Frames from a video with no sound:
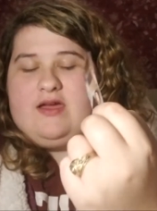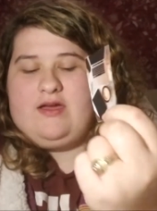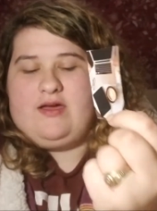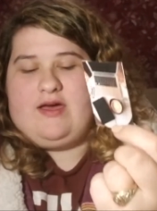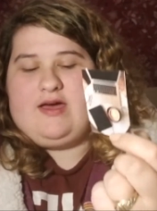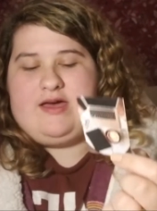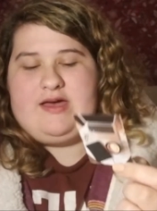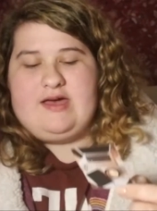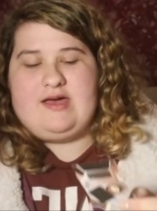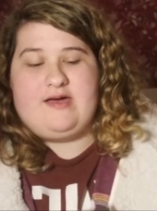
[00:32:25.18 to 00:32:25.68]

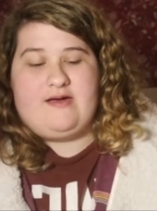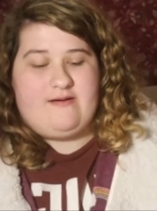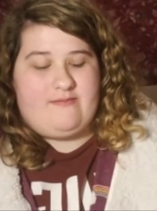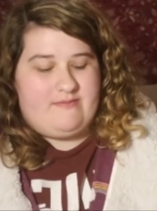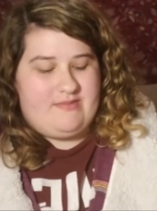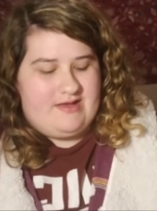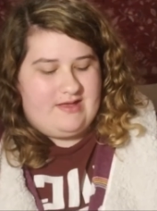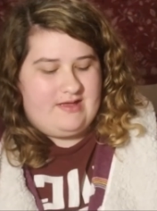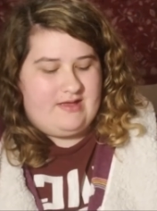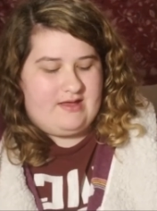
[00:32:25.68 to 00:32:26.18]
Um,
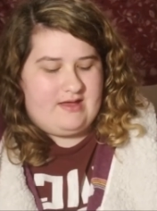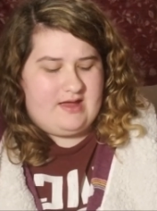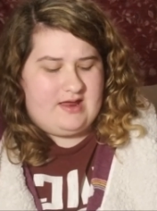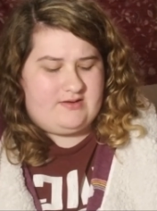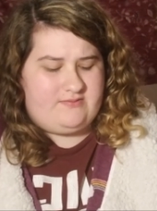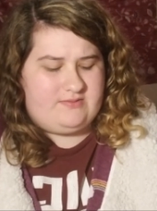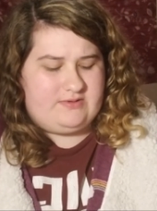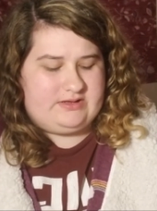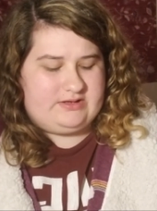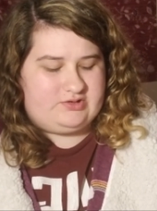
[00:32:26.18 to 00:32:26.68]
I
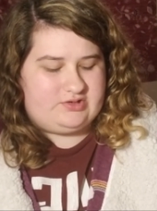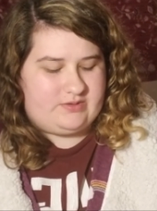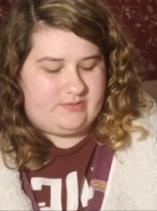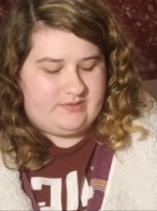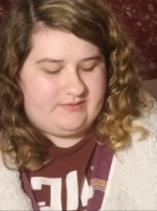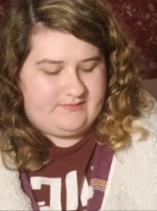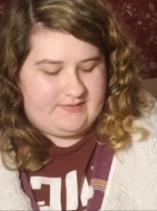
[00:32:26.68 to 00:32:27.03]
had really trouble